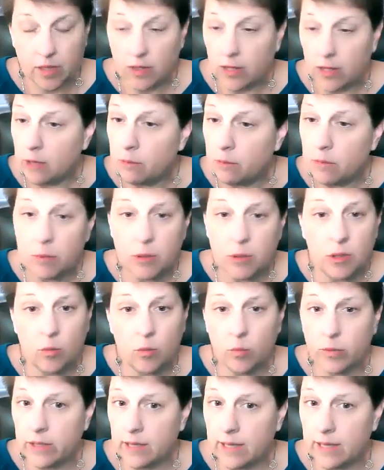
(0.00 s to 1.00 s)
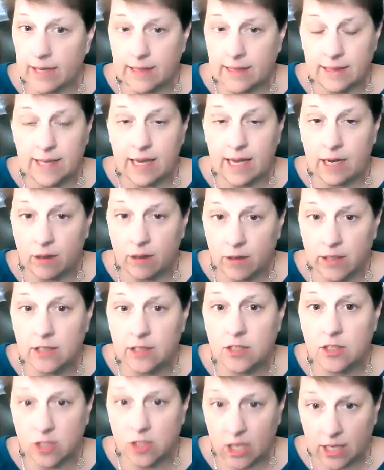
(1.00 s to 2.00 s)
A lot of people don't realize how
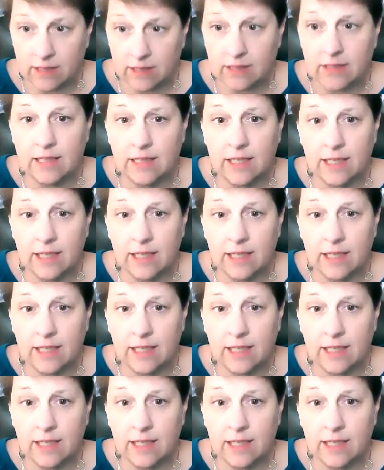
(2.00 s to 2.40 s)
exhausting